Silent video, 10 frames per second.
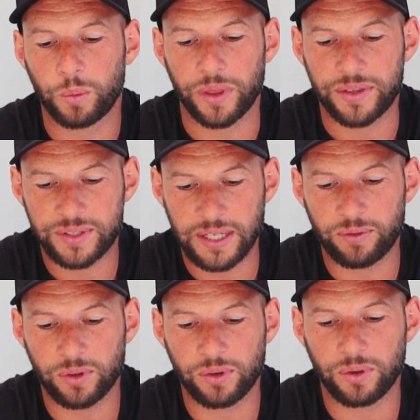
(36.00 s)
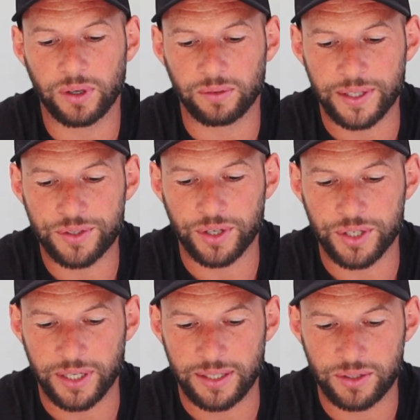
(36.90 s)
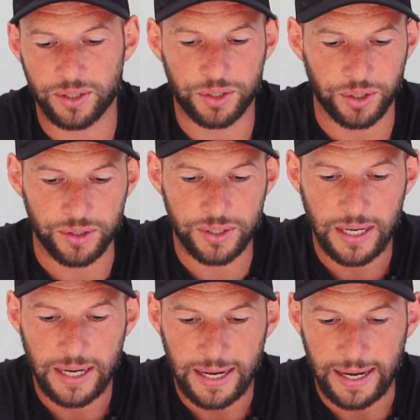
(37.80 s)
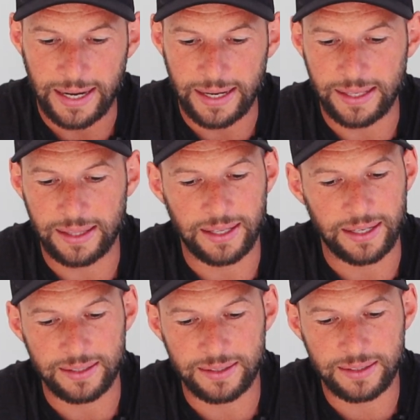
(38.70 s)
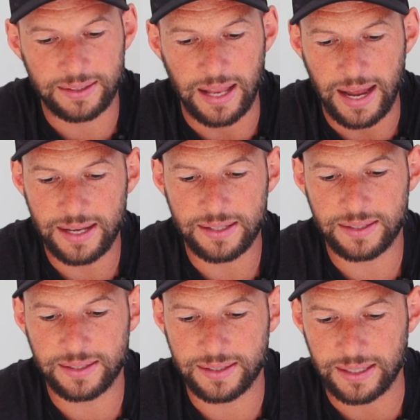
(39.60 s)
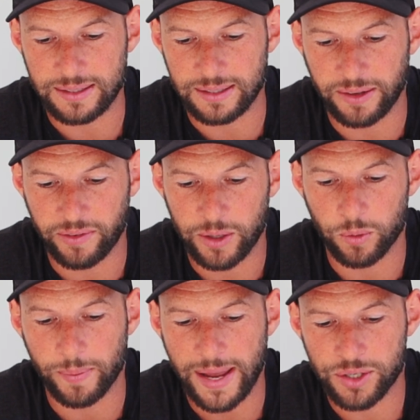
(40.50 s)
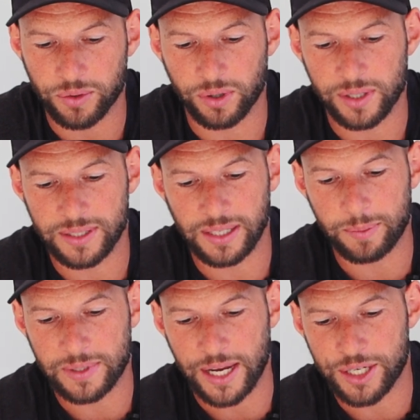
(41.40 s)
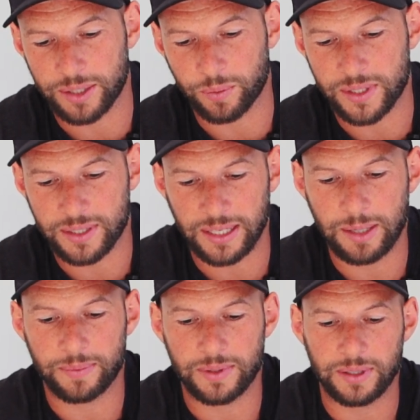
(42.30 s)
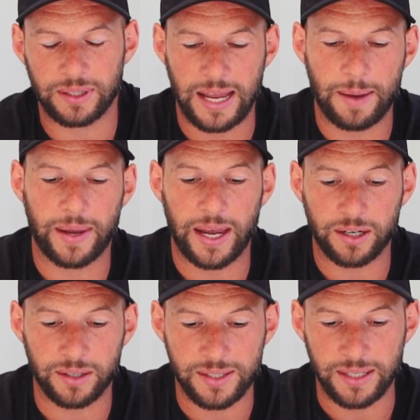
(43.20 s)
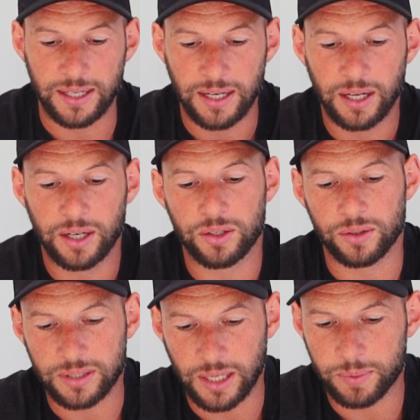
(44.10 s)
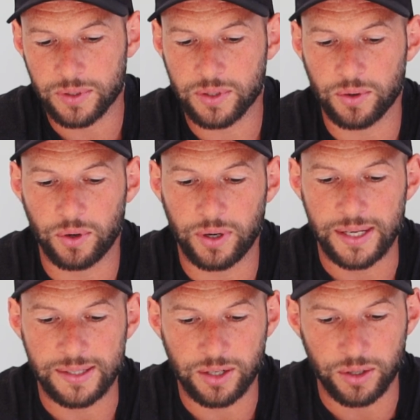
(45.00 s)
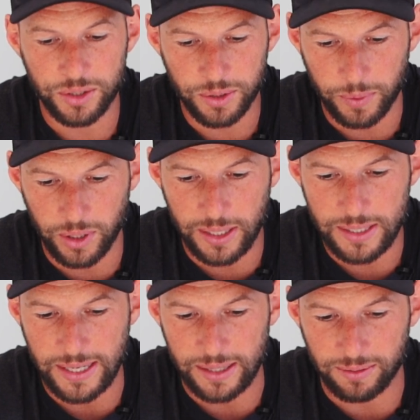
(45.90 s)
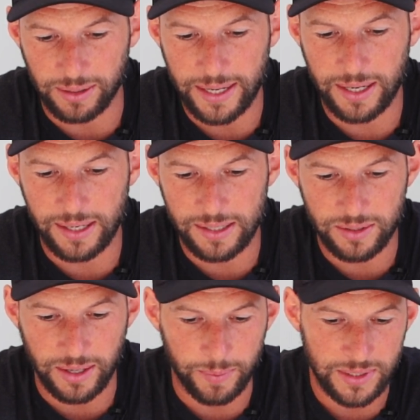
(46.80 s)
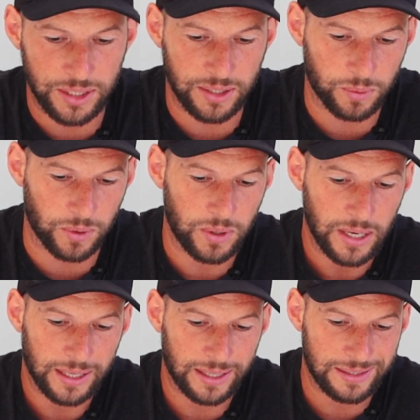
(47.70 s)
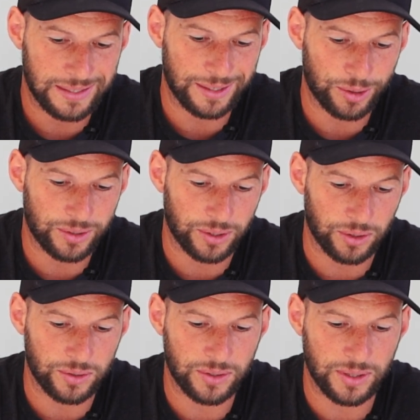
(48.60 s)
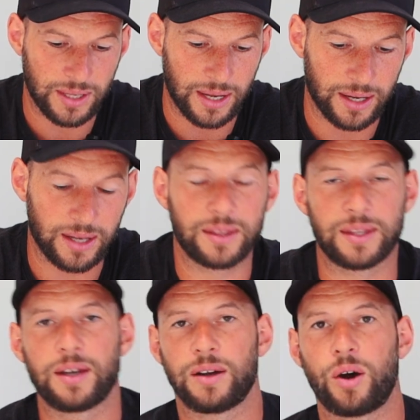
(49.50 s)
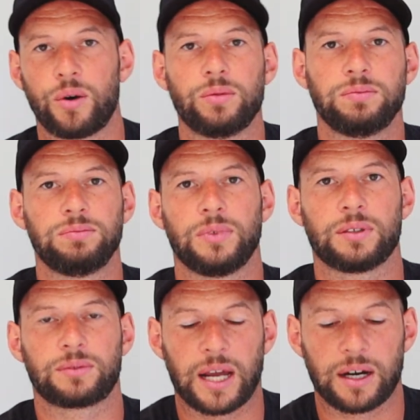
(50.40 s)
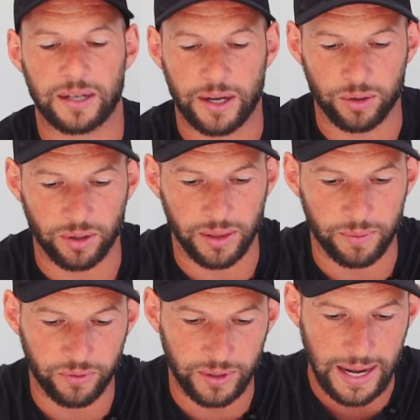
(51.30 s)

with several research institutes. The enhanced sensitivity will match Oura's sleep staging with sleep lab accuracy. Your sleep score, its contributors, and the related insight messages will continue to use the current algorithm for